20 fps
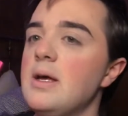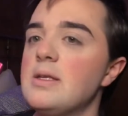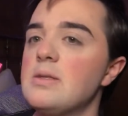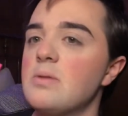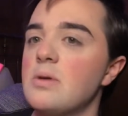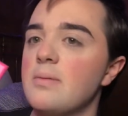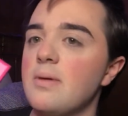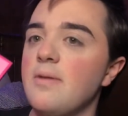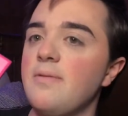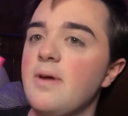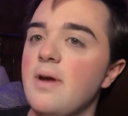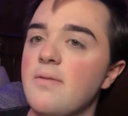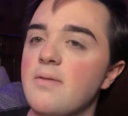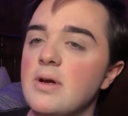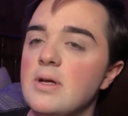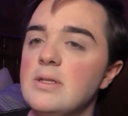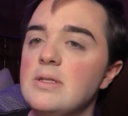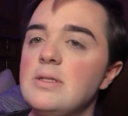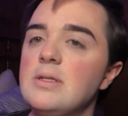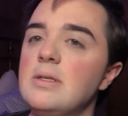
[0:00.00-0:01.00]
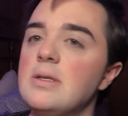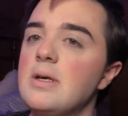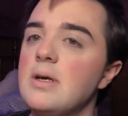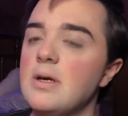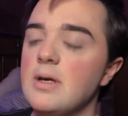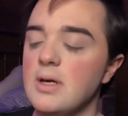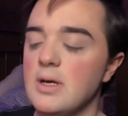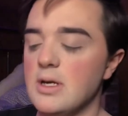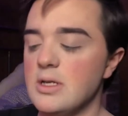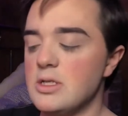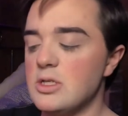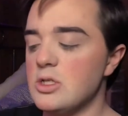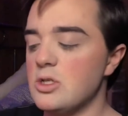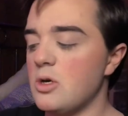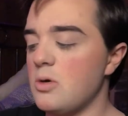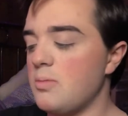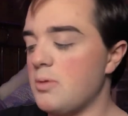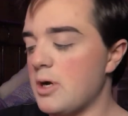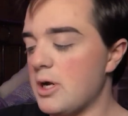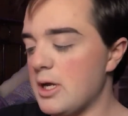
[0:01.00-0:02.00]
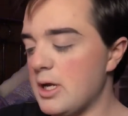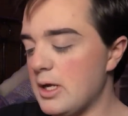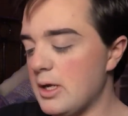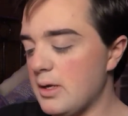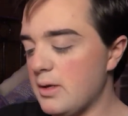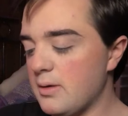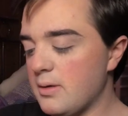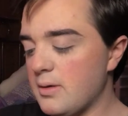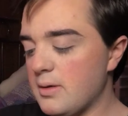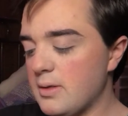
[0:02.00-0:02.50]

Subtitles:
It's one of my favorites. It's so pretty.